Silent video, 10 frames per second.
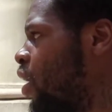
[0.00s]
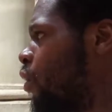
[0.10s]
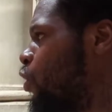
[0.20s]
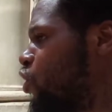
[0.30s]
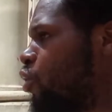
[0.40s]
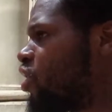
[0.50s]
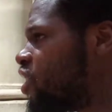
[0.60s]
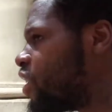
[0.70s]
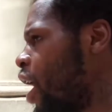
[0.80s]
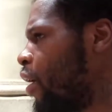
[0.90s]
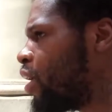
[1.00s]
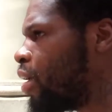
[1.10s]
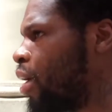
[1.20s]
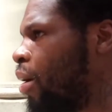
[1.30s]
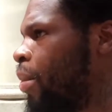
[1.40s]
was Judas Iscariot,
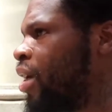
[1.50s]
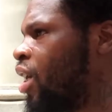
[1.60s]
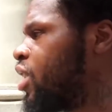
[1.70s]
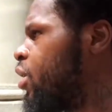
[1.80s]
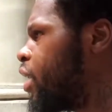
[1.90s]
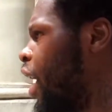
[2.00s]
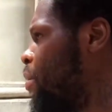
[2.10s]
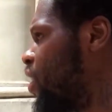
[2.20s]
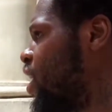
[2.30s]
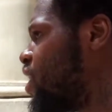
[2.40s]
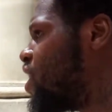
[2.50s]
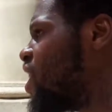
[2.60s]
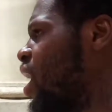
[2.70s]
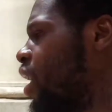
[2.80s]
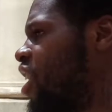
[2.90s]
because he came against his
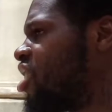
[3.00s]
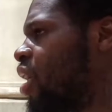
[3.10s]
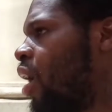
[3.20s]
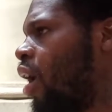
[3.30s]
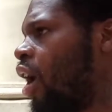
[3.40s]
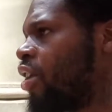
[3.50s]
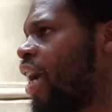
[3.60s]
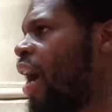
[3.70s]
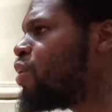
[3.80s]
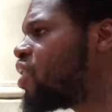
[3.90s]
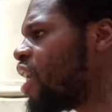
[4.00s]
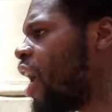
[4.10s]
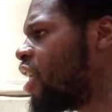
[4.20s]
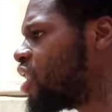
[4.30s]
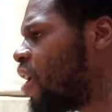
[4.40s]
son, his
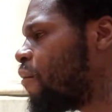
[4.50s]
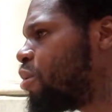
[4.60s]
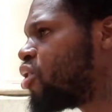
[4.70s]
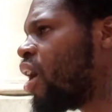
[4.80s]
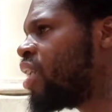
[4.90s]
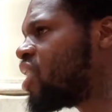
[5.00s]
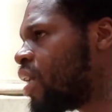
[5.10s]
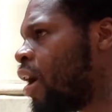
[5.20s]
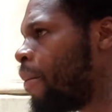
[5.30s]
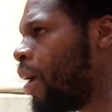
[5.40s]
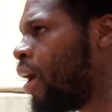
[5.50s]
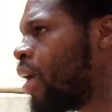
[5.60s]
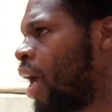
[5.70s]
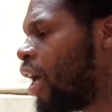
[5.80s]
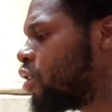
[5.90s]
Yahushua and stuff, and betrayed his son, man.
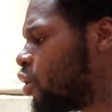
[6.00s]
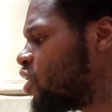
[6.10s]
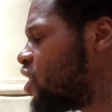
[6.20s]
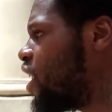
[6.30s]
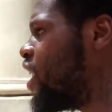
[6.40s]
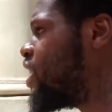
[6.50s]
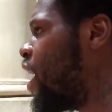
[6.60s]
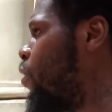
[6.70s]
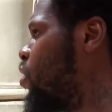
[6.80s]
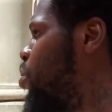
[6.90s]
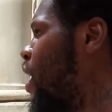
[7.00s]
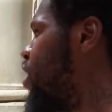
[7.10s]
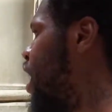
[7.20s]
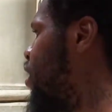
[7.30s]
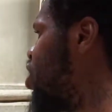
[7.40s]
And the scripture says that it was better that this